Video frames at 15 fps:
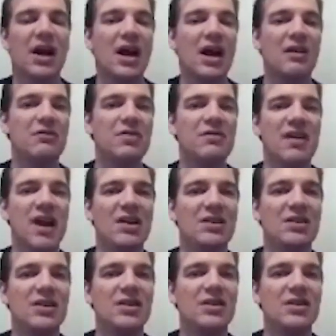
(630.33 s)
every
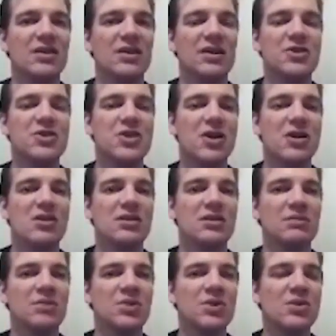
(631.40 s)
validator in
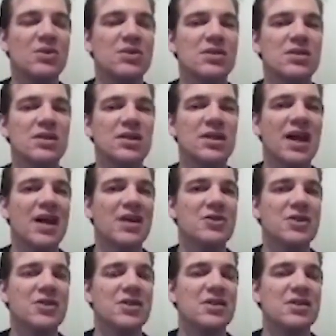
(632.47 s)
Shardeum knows the
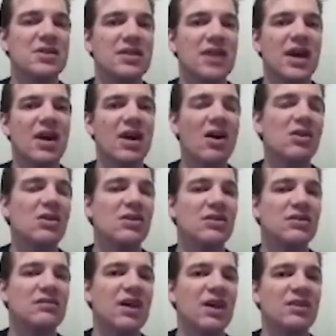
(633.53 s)
addresses that all
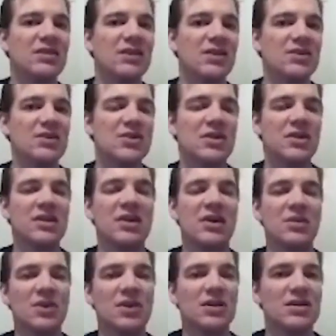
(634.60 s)
other validators in the
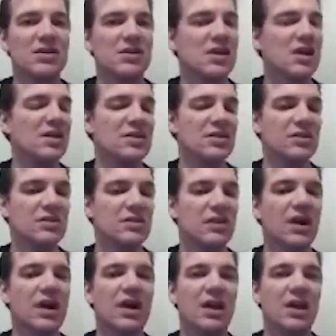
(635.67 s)
network are assigned to,
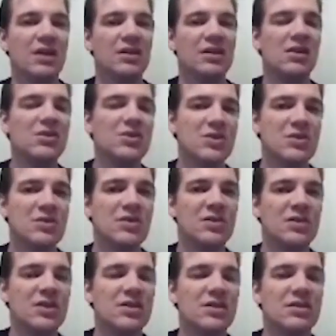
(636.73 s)
and it also
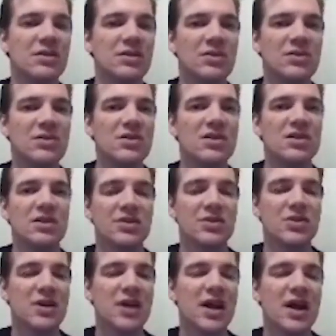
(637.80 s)
knows
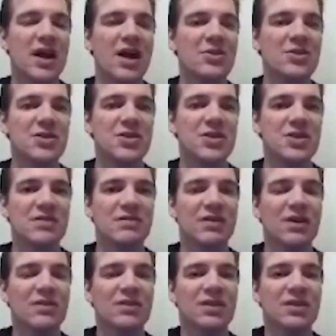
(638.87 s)
the addresses
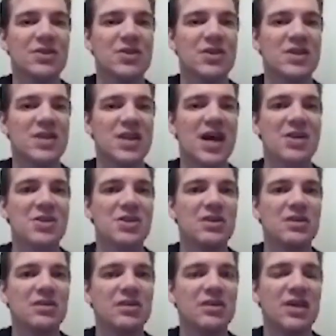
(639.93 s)
involved in the
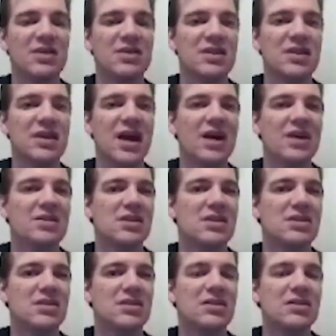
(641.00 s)
transaction thanks to the
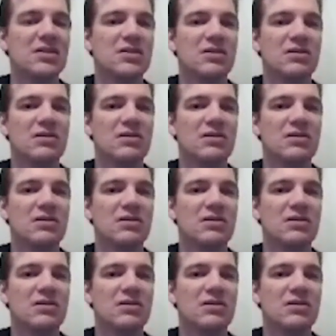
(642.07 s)
access list